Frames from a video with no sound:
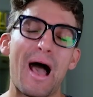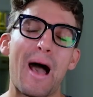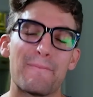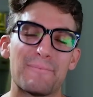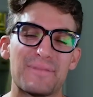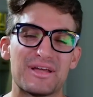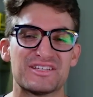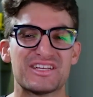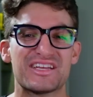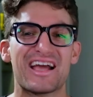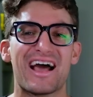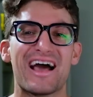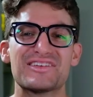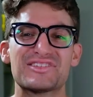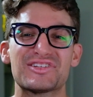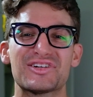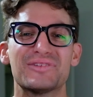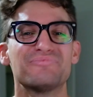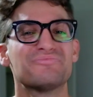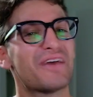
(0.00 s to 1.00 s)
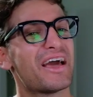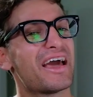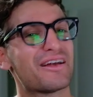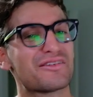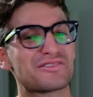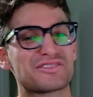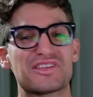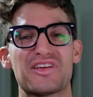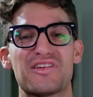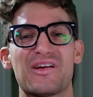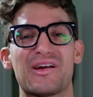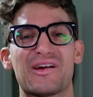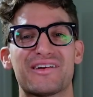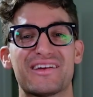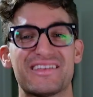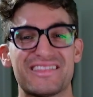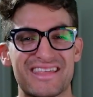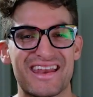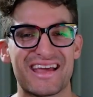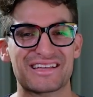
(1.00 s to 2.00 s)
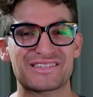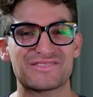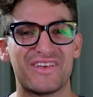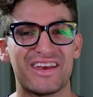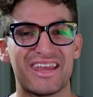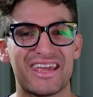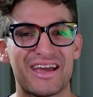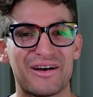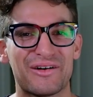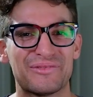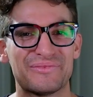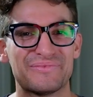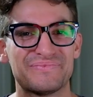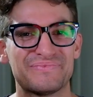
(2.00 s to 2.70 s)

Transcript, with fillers: I'm Ben G Kaiser, and I'll see you here in the next video.